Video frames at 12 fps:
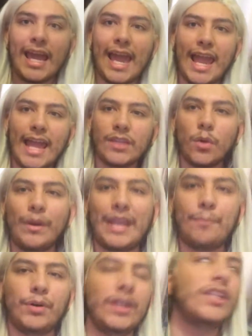And when
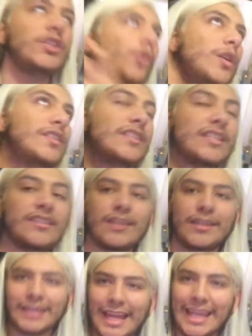I put it towards the
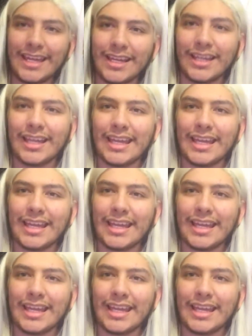sunlight,